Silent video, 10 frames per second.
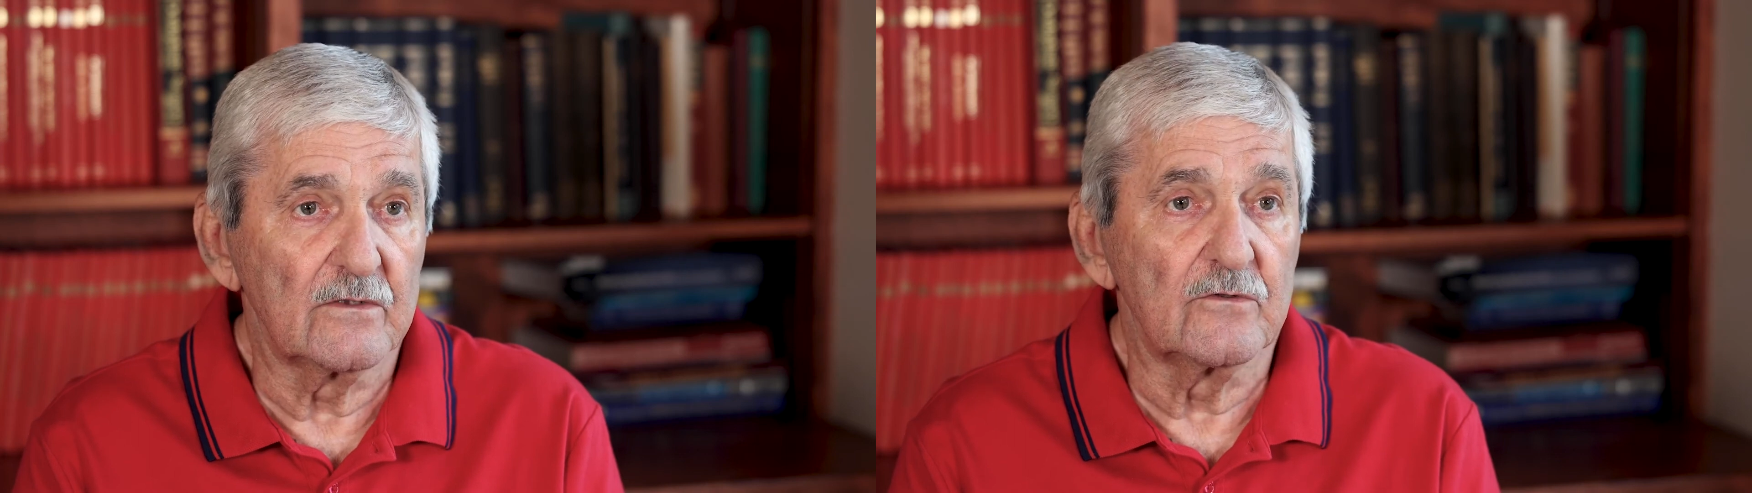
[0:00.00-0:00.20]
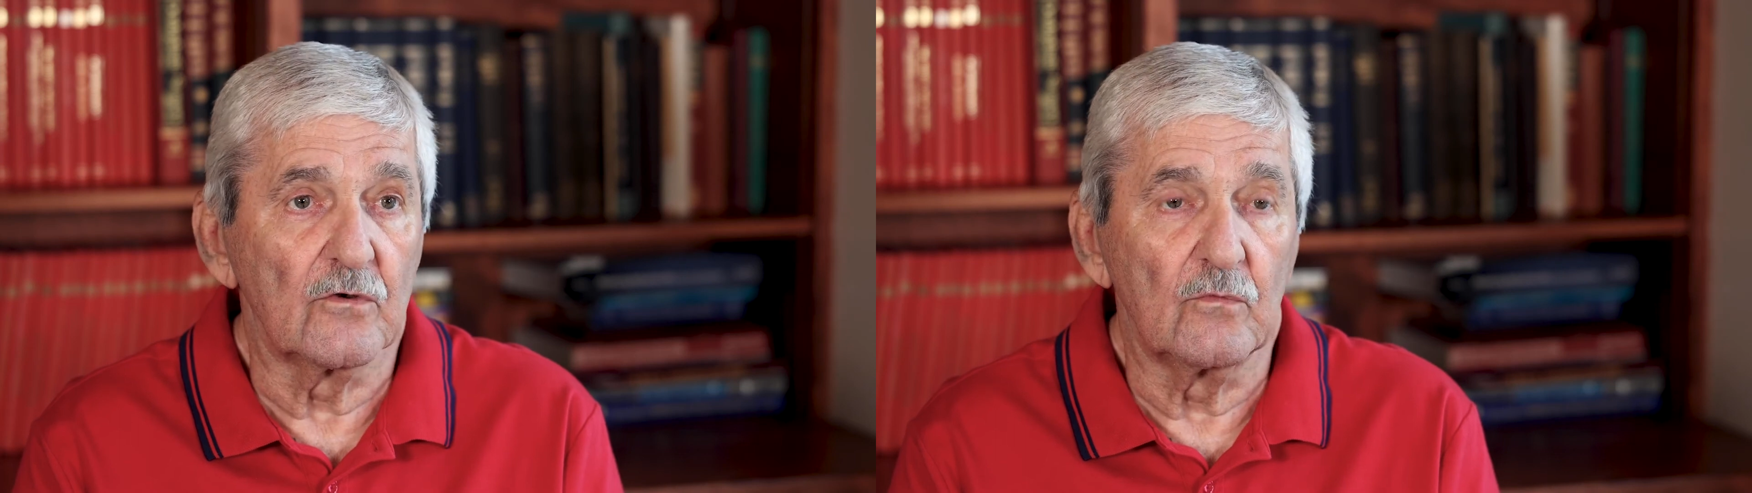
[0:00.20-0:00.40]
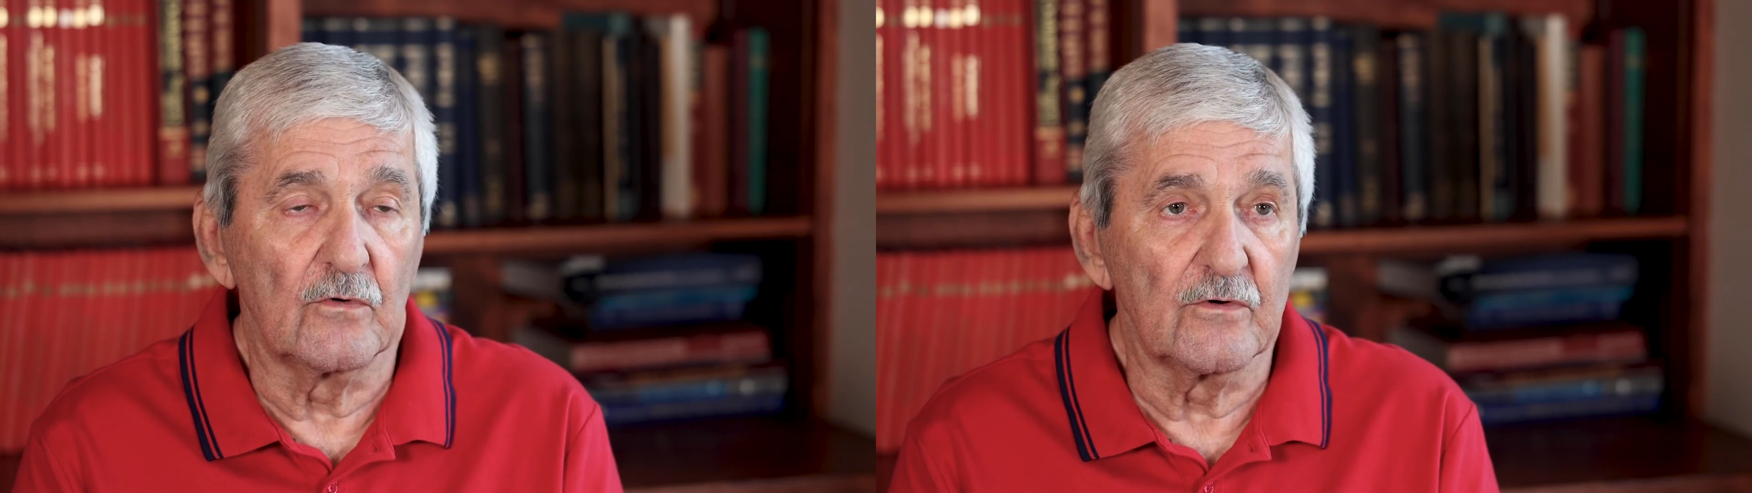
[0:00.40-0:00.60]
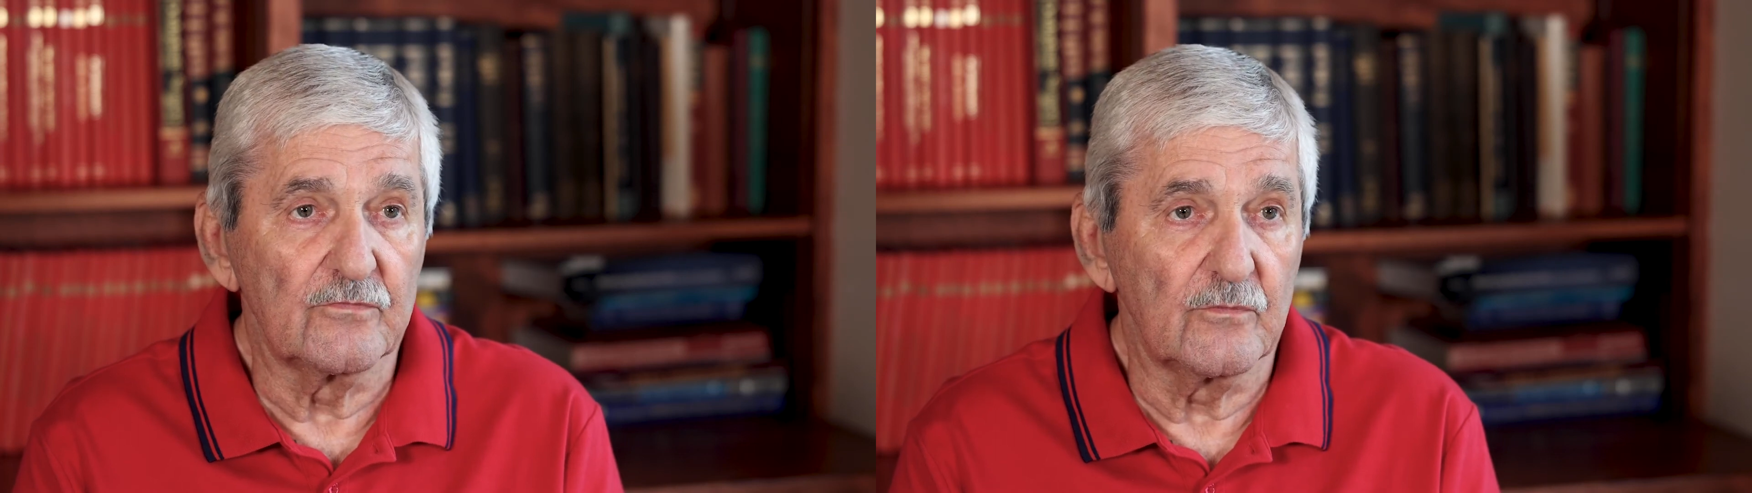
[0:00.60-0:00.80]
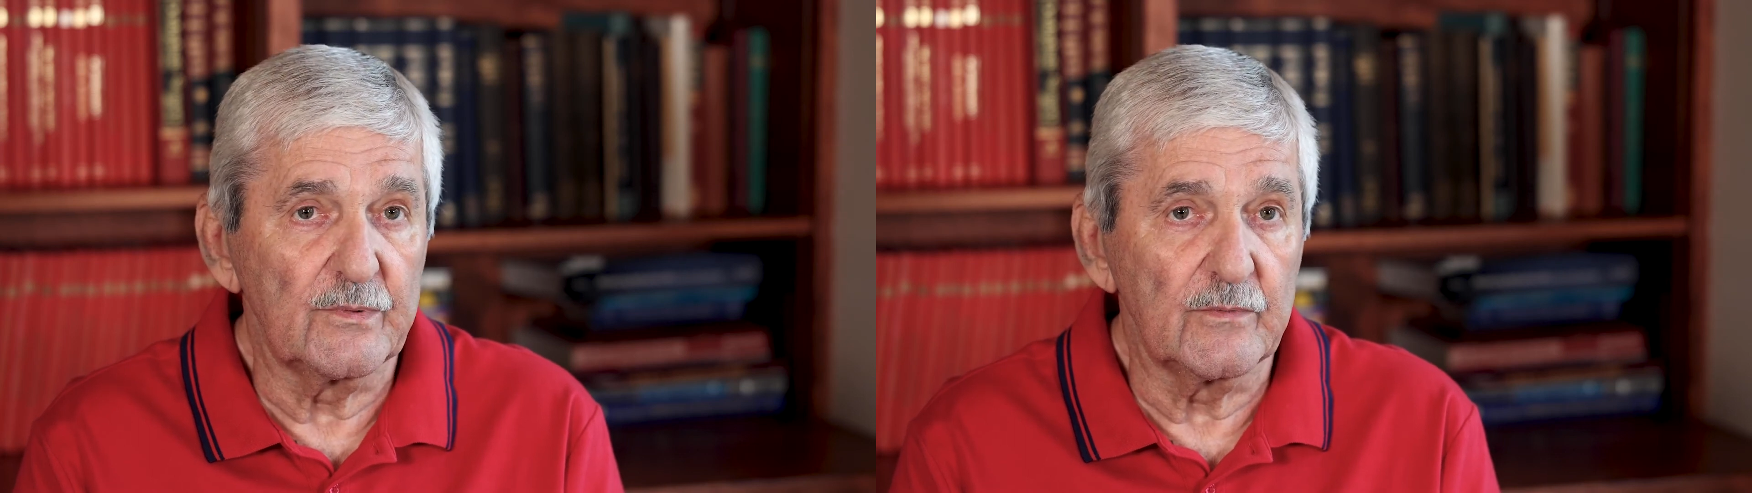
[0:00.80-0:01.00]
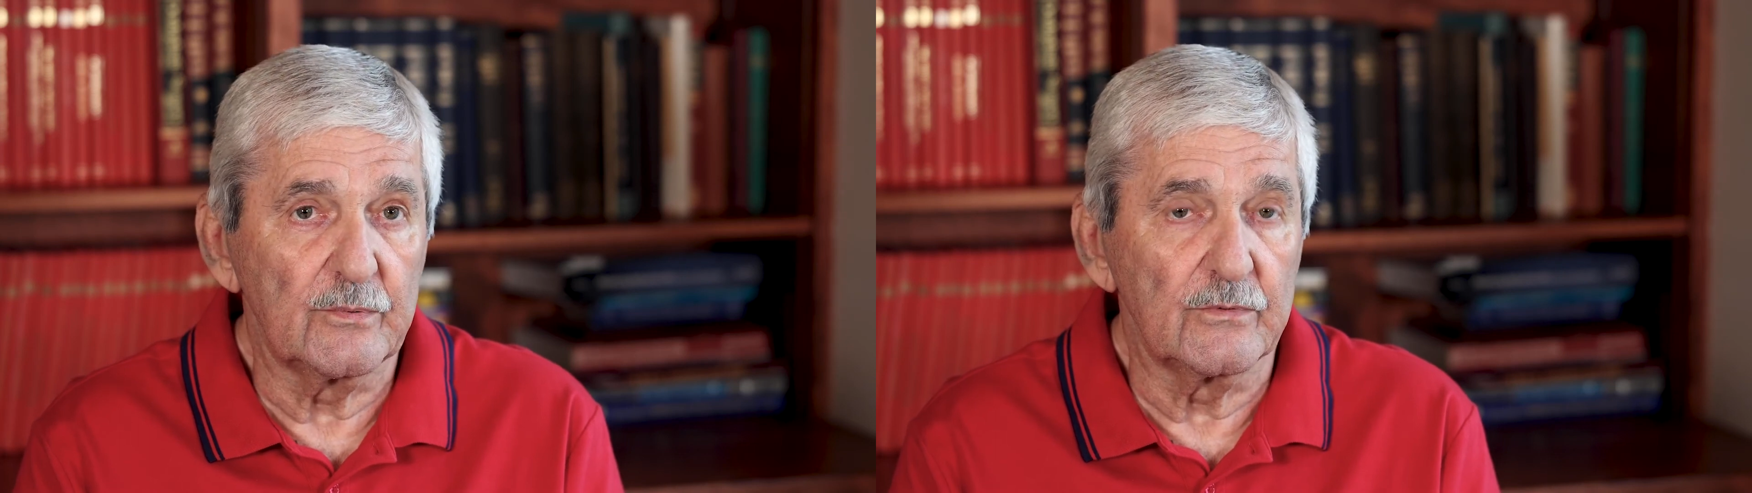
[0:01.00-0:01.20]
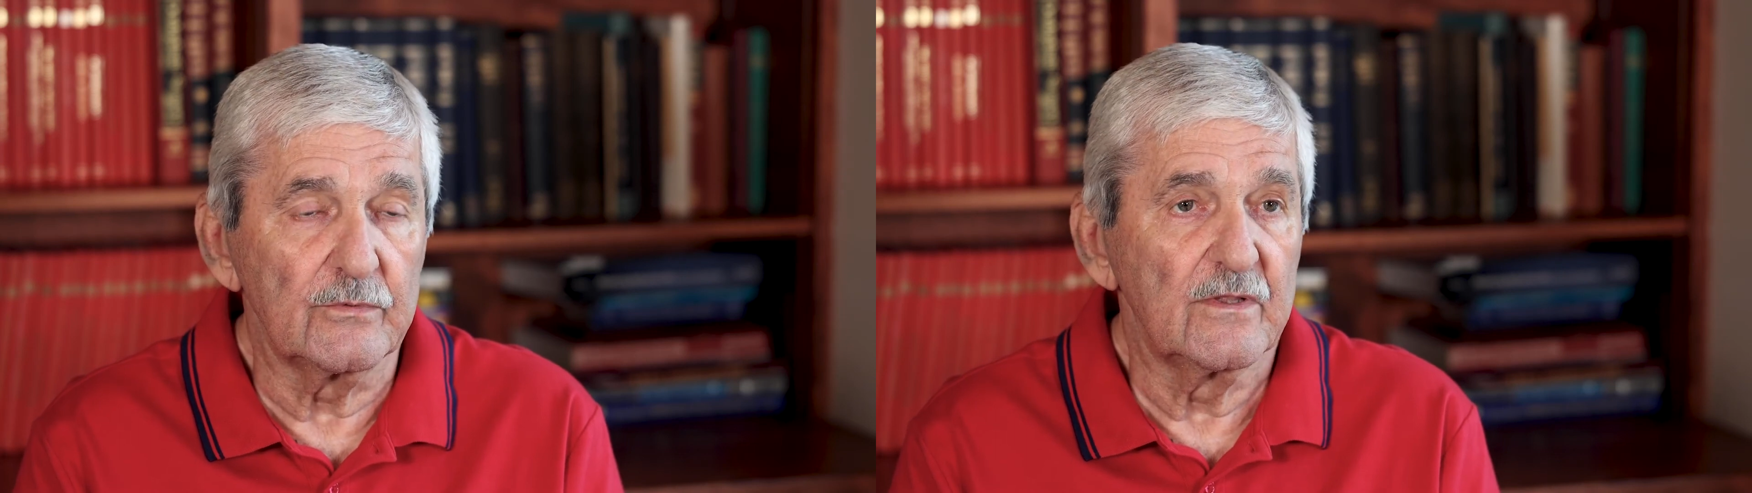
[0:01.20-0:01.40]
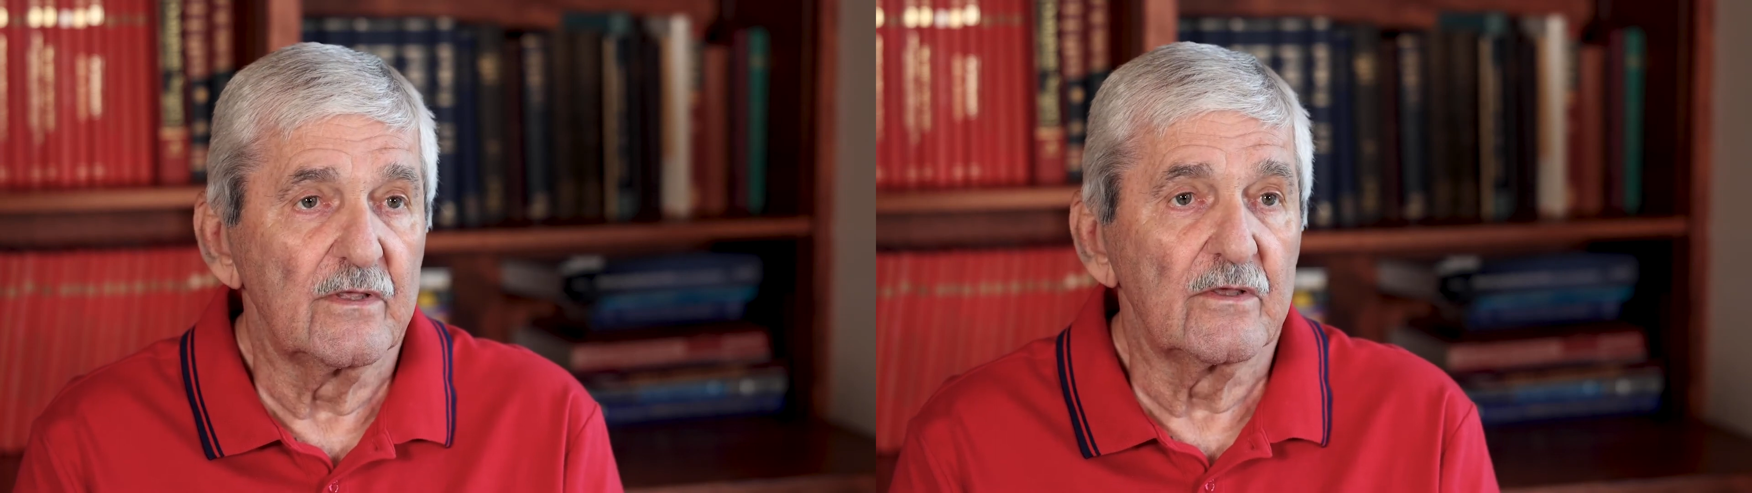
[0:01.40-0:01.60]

They're wonderful people,